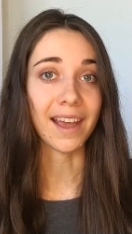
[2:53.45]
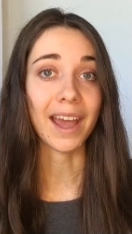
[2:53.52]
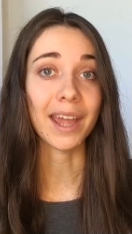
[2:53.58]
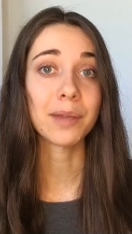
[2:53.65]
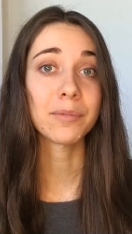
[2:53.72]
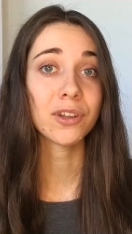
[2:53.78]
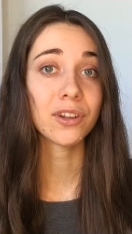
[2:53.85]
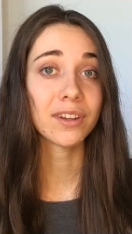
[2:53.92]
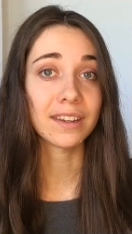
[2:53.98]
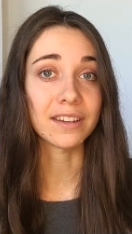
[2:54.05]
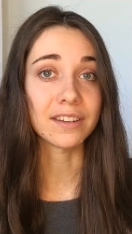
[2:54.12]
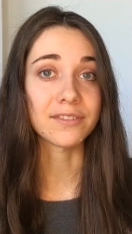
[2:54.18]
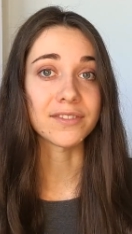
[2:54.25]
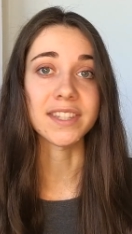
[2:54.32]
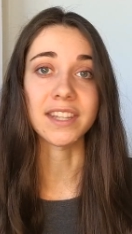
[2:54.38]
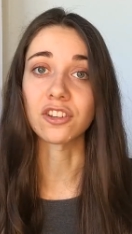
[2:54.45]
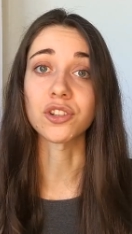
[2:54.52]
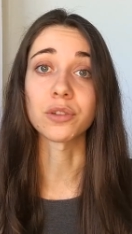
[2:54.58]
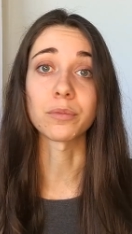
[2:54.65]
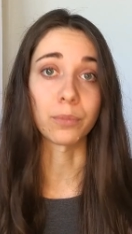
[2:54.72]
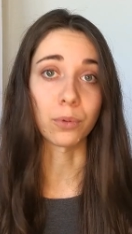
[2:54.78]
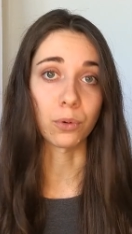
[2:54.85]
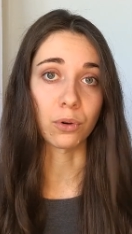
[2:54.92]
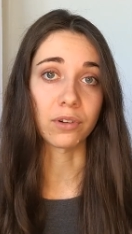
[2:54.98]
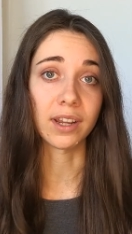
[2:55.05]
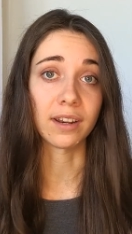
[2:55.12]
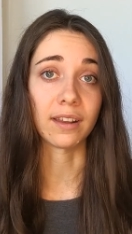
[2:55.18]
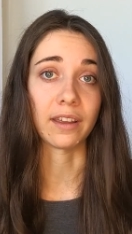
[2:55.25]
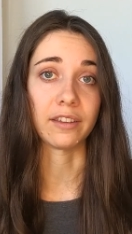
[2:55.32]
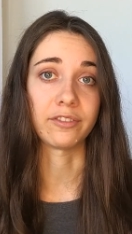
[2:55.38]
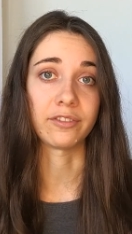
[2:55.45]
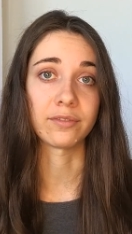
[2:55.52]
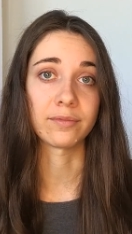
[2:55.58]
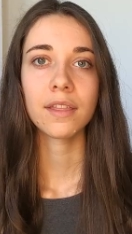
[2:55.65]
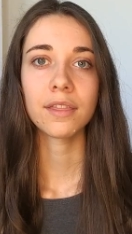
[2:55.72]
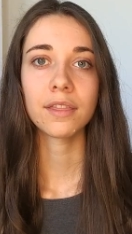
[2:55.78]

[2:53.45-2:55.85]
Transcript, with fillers: I'm gonna live such a boring life.